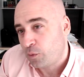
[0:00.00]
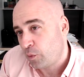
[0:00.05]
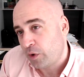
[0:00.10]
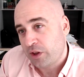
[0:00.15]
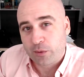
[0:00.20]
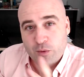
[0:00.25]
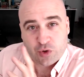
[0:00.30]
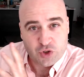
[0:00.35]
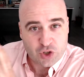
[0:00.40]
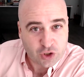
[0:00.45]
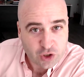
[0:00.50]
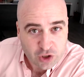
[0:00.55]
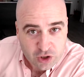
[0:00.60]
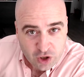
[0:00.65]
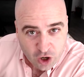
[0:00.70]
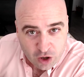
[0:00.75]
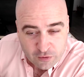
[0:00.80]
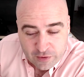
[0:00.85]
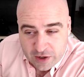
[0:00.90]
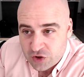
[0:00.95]
When there was a good
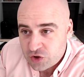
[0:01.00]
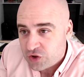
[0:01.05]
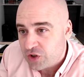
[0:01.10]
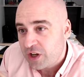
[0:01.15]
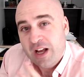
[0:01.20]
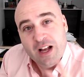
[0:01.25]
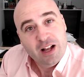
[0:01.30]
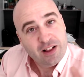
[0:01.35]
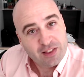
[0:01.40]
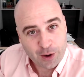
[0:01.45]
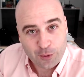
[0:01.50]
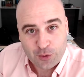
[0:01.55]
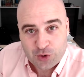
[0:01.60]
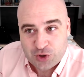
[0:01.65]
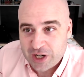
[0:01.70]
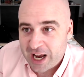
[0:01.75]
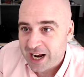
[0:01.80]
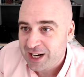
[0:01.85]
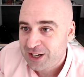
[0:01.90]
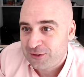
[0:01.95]
harvest, that was an
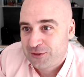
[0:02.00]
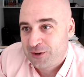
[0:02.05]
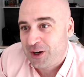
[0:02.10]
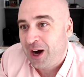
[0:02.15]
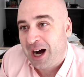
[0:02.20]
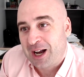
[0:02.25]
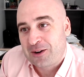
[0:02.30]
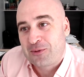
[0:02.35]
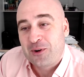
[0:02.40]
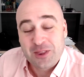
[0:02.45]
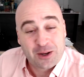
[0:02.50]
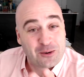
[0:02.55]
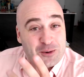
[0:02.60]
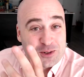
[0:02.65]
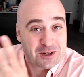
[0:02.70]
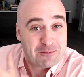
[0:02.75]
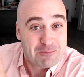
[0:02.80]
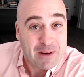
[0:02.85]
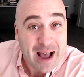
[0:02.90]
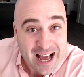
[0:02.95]
act of God. When there was
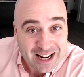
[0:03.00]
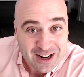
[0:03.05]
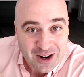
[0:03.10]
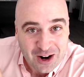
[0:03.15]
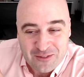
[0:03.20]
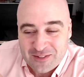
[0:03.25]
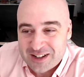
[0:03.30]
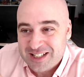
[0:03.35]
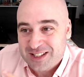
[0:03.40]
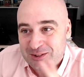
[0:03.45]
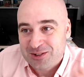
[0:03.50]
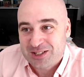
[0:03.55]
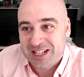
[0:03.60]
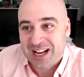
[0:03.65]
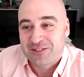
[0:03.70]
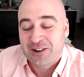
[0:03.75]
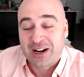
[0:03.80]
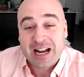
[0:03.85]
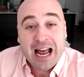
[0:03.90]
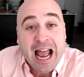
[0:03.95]
a bad harvest, there was an
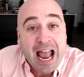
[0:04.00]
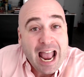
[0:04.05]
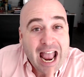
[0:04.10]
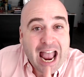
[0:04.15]
act of God.